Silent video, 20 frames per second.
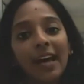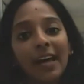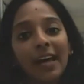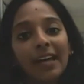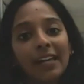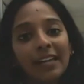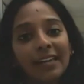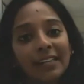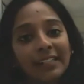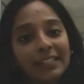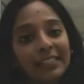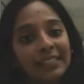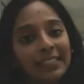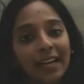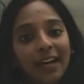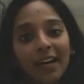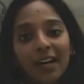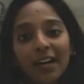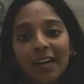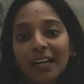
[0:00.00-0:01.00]
And
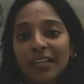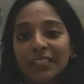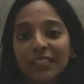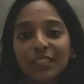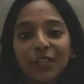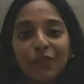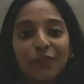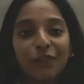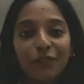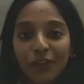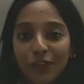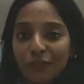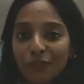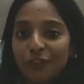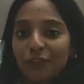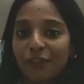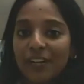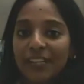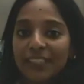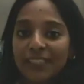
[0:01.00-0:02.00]
the
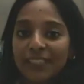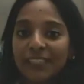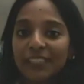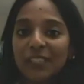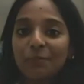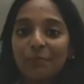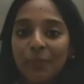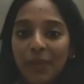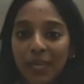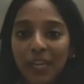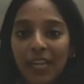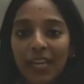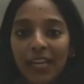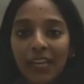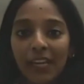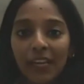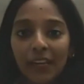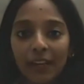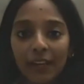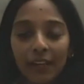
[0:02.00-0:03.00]
fifth reason
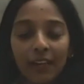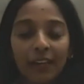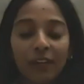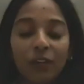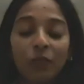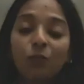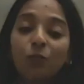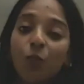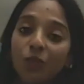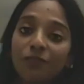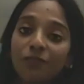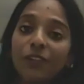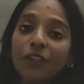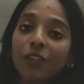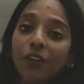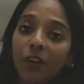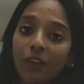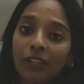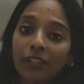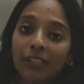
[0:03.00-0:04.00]
being what we
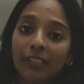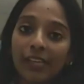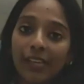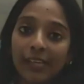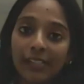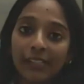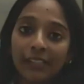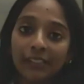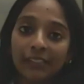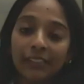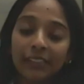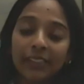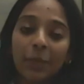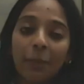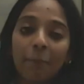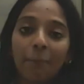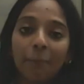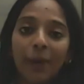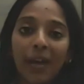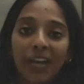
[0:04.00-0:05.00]
call is
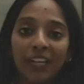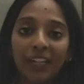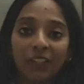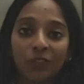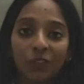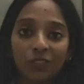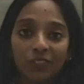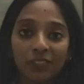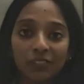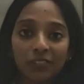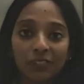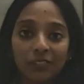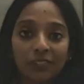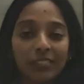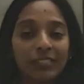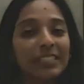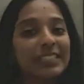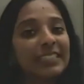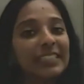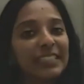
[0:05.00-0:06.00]
binaural
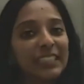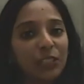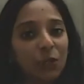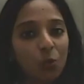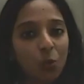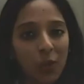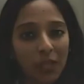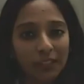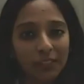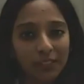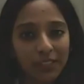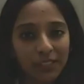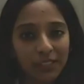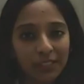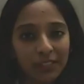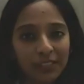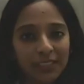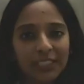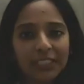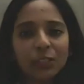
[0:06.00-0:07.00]

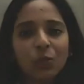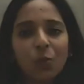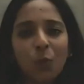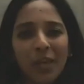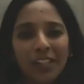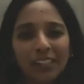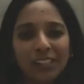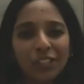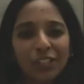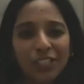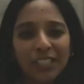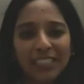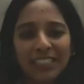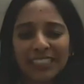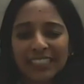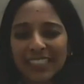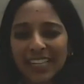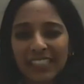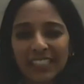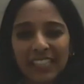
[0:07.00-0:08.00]
squelch. Squelch
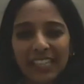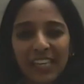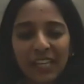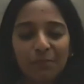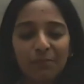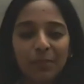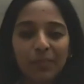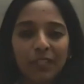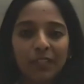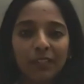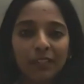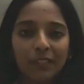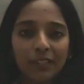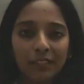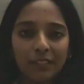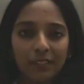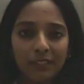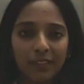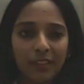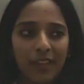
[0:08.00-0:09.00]
is nothing but
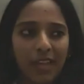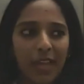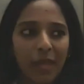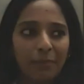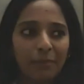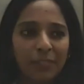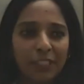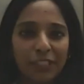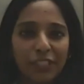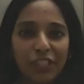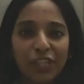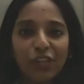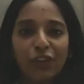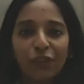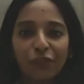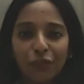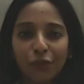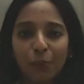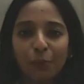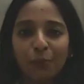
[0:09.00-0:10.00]
the ability
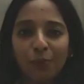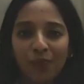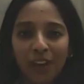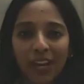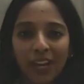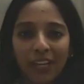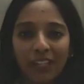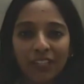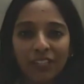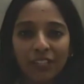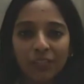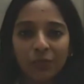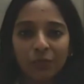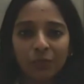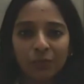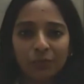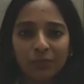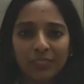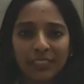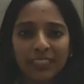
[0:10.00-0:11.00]
of your brain
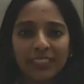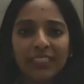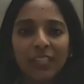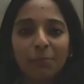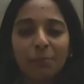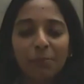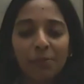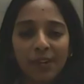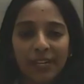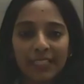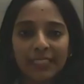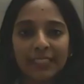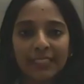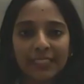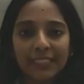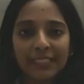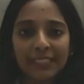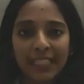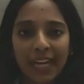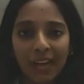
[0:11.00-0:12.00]
to suppress the
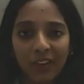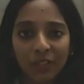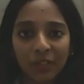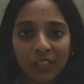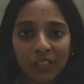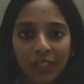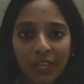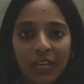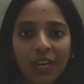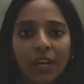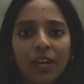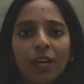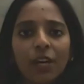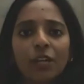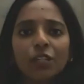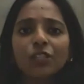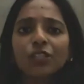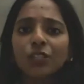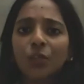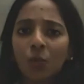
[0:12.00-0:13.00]
sound.
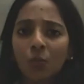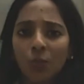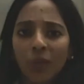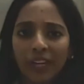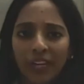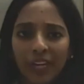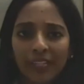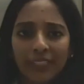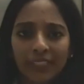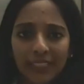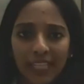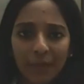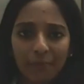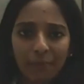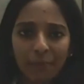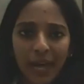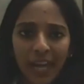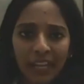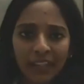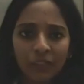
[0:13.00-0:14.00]
So when I say
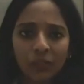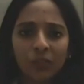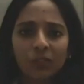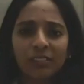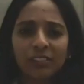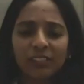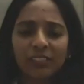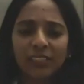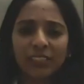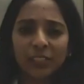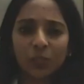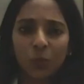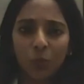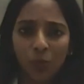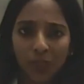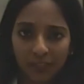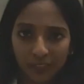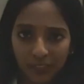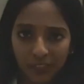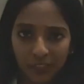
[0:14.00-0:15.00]
binaural
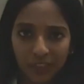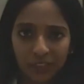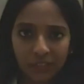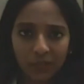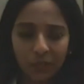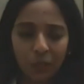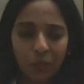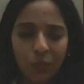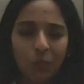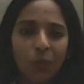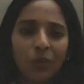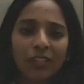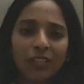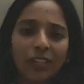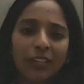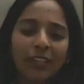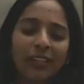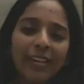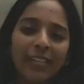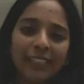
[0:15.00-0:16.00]
squelch, what
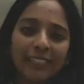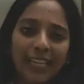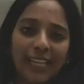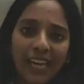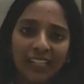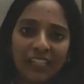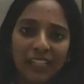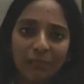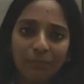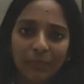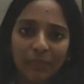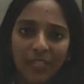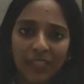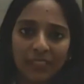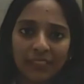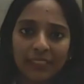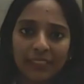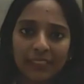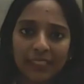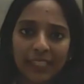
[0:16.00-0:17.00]
it exactly
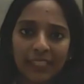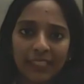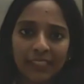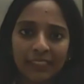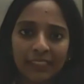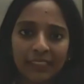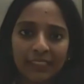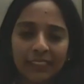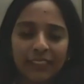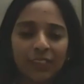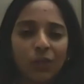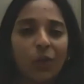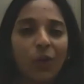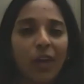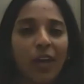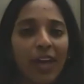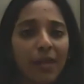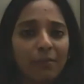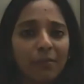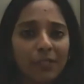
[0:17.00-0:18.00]
means is your
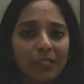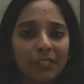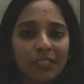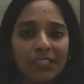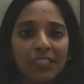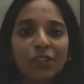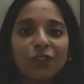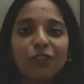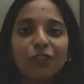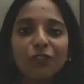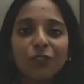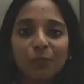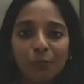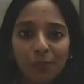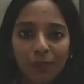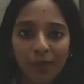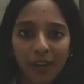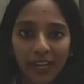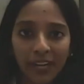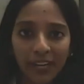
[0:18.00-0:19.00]
ability of your
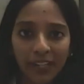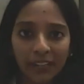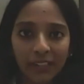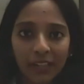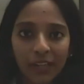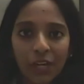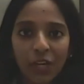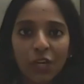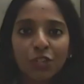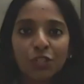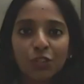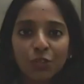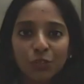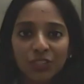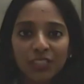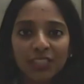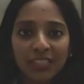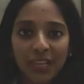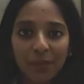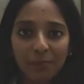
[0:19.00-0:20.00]
brain to
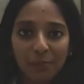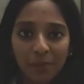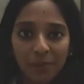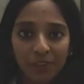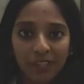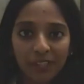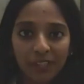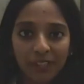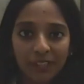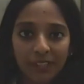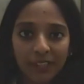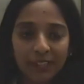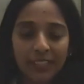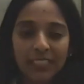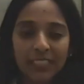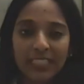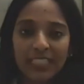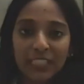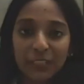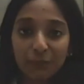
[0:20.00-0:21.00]
separate
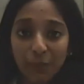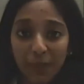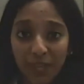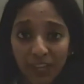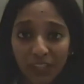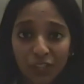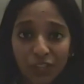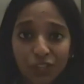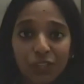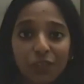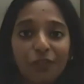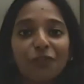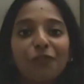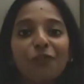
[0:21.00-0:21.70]
speech